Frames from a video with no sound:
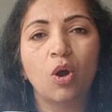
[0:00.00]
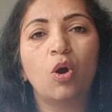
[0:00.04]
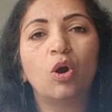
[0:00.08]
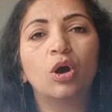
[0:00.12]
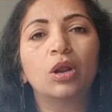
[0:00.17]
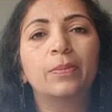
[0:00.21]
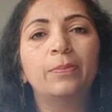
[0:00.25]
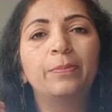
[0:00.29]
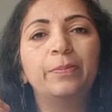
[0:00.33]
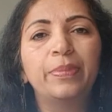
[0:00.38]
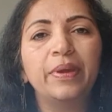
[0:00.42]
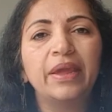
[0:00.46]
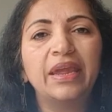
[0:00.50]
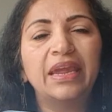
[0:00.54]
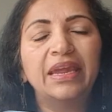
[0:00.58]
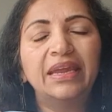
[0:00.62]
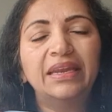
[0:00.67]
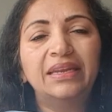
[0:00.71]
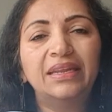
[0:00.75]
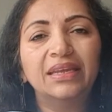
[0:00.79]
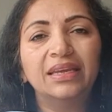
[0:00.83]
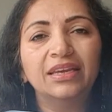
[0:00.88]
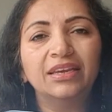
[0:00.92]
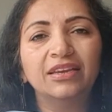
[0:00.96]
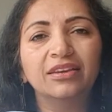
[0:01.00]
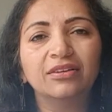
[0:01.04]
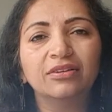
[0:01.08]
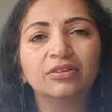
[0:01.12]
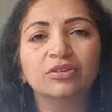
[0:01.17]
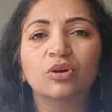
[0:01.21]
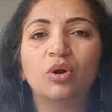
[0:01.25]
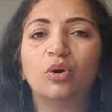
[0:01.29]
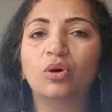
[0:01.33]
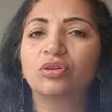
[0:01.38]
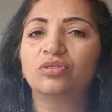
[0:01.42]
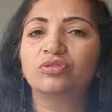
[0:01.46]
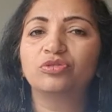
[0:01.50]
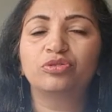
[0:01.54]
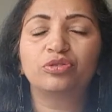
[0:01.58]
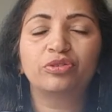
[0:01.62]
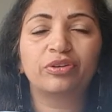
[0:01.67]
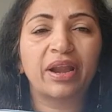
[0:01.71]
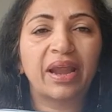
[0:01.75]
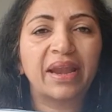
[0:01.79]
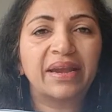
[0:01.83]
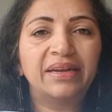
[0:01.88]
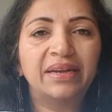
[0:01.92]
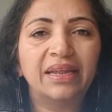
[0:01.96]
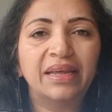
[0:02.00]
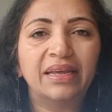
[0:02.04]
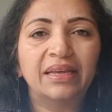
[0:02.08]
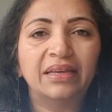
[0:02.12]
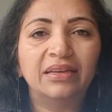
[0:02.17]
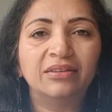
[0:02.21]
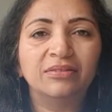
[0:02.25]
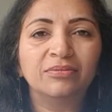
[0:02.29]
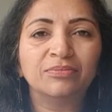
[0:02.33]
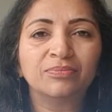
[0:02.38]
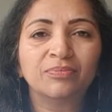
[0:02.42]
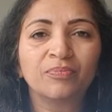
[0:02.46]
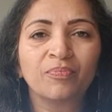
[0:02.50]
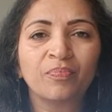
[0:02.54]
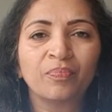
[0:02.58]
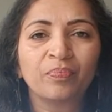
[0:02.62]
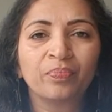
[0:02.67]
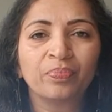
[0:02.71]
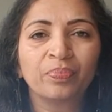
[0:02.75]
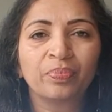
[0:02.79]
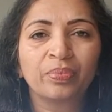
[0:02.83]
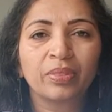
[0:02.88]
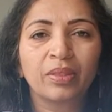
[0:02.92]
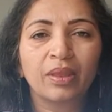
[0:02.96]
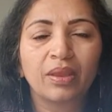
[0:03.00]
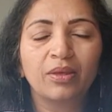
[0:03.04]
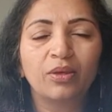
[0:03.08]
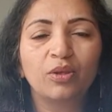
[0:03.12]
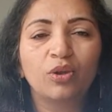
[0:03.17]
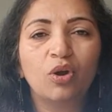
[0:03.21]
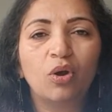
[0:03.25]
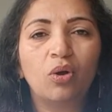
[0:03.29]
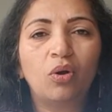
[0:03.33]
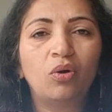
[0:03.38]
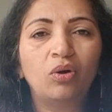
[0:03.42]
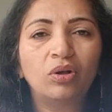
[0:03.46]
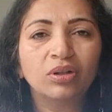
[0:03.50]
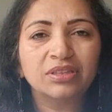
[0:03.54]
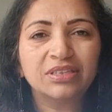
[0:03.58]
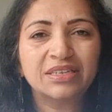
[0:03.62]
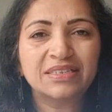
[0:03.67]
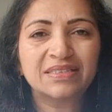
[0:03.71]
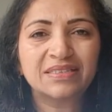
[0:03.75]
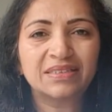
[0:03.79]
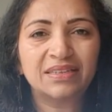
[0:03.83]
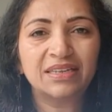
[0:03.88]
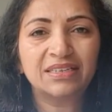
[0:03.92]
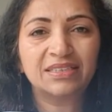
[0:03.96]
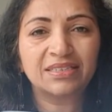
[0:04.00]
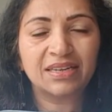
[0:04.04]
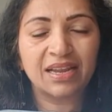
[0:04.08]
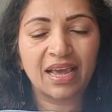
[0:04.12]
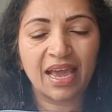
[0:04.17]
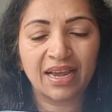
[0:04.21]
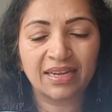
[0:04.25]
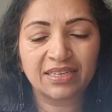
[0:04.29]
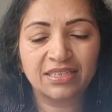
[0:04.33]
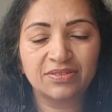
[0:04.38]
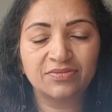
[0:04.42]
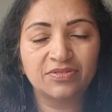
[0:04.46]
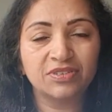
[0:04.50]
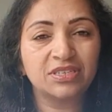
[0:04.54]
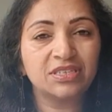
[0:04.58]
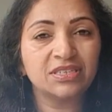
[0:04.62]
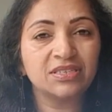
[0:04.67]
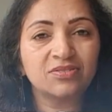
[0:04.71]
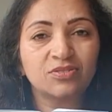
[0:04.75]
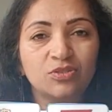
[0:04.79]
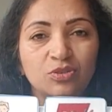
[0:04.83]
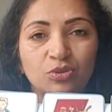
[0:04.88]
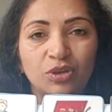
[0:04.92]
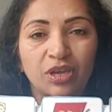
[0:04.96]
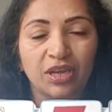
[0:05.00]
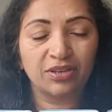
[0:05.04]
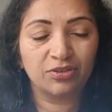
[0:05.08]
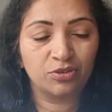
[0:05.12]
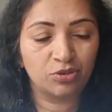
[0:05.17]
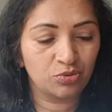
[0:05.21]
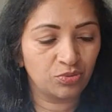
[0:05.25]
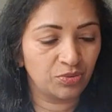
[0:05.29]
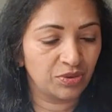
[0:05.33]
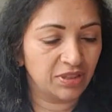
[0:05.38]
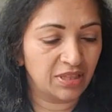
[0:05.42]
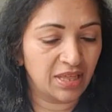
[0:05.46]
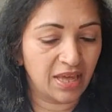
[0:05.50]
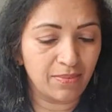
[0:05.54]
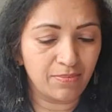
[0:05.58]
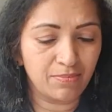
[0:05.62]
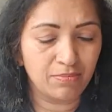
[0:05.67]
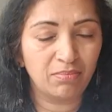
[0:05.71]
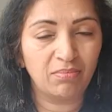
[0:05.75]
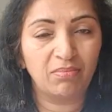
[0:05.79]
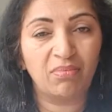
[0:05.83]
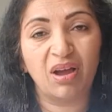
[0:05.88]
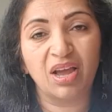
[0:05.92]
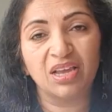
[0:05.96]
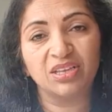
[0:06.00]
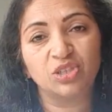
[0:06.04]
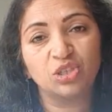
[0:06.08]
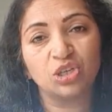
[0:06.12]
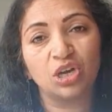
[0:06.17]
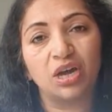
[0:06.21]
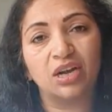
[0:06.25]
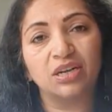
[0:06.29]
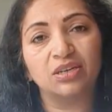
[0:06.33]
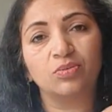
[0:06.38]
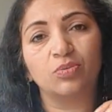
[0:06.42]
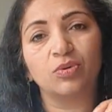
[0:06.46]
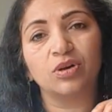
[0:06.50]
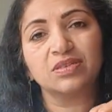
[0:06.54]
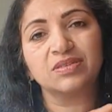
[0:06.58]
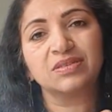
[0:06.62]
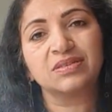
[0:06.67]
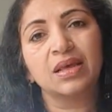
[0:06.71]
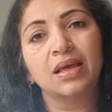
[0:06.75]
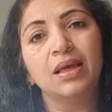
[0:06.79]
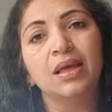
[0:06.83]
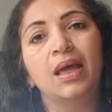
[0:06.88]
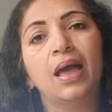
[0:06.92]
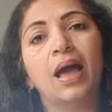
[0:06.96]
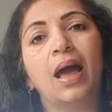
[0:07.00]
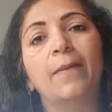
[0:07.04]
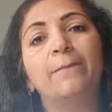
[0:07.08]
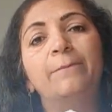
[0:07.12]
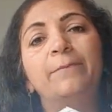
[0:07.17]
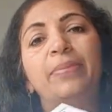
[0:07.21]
or beading, or threading, all these little activities you can do with them. My chart was a